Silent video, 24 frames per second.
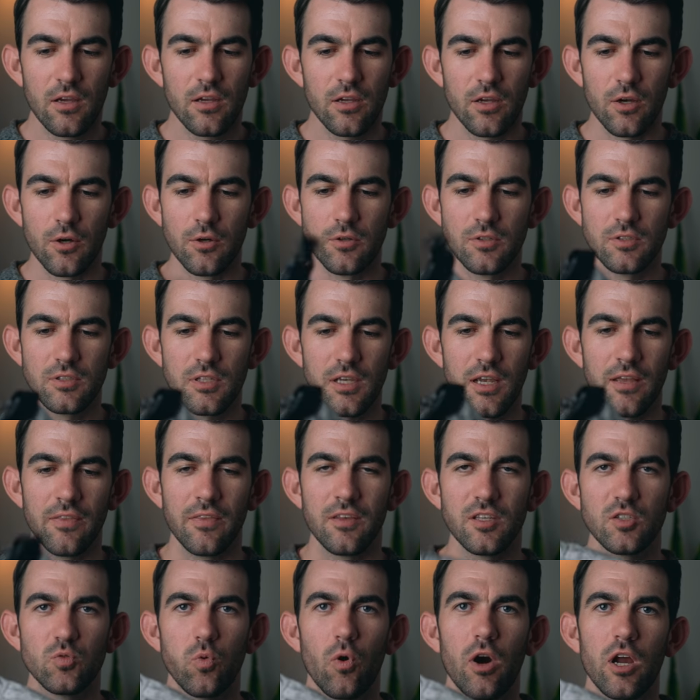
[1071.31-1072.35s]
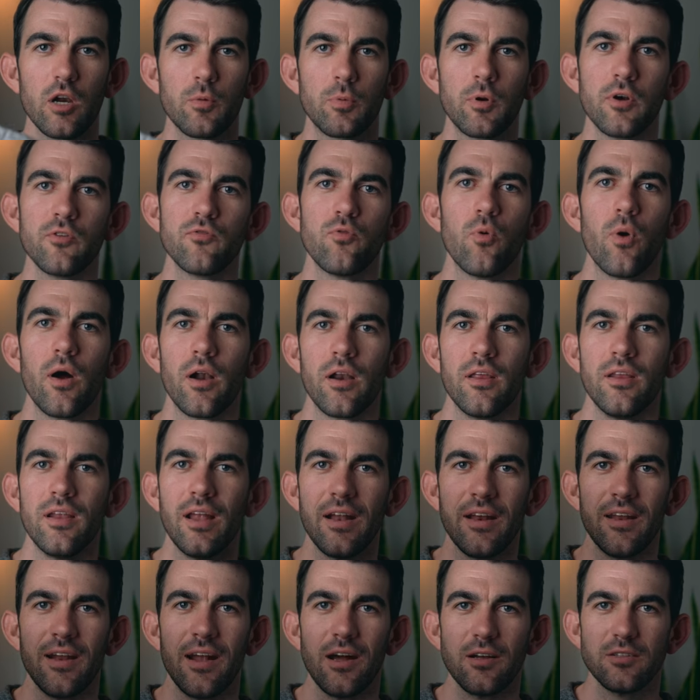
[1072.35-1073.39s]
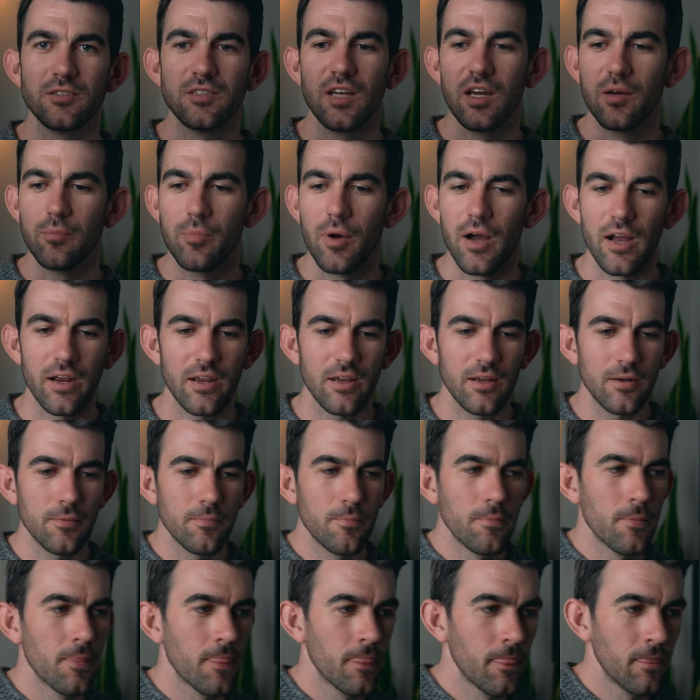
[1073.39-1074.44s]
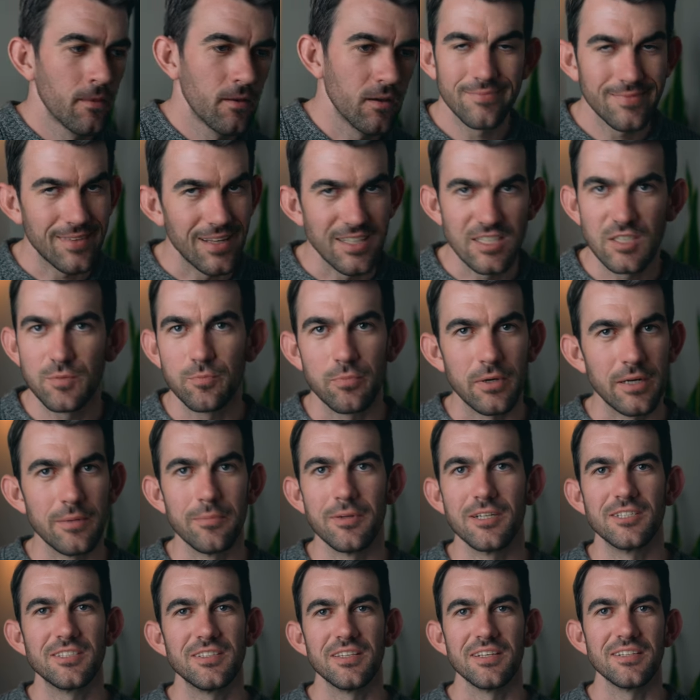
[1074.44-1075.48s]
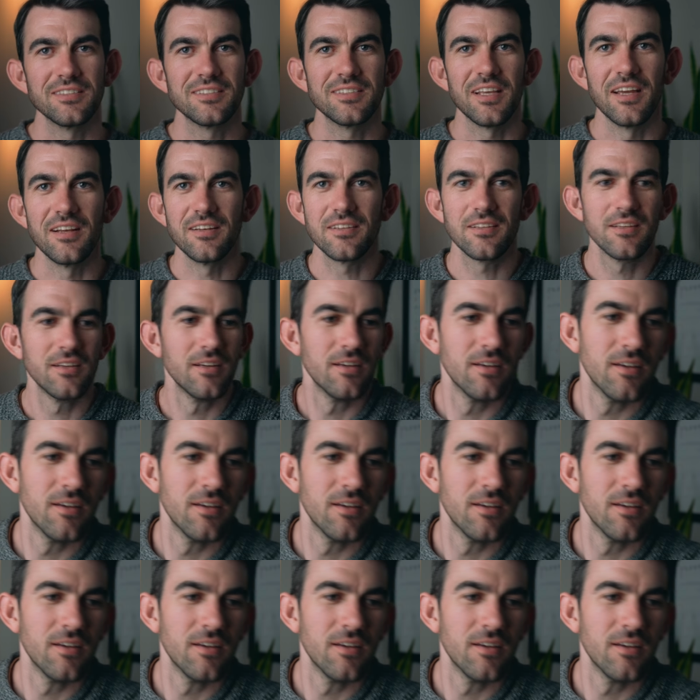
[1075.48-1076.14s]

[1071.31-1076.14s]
goes in this waterproof one and in an outside pocket. That's pretty much the extent